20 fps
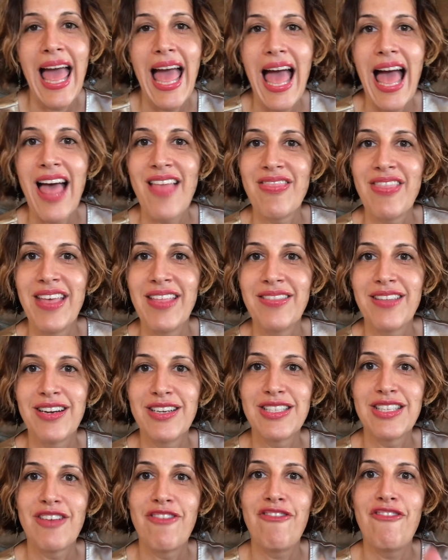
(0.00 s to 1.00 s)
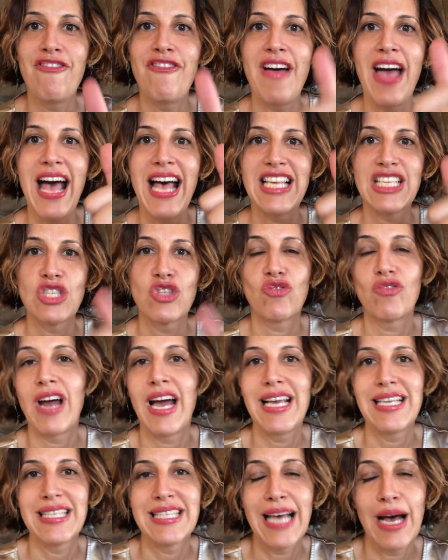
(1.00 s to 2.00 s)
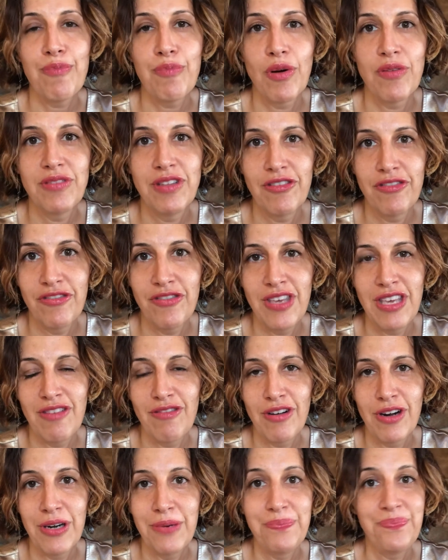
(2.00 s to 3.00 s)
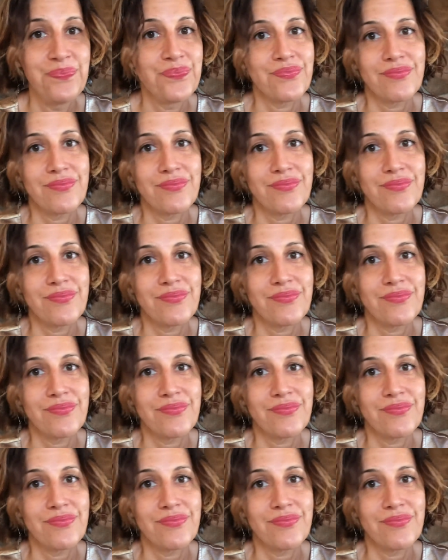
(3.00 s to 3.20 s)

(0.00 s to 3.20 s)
and then there's a fast rise up of the fever,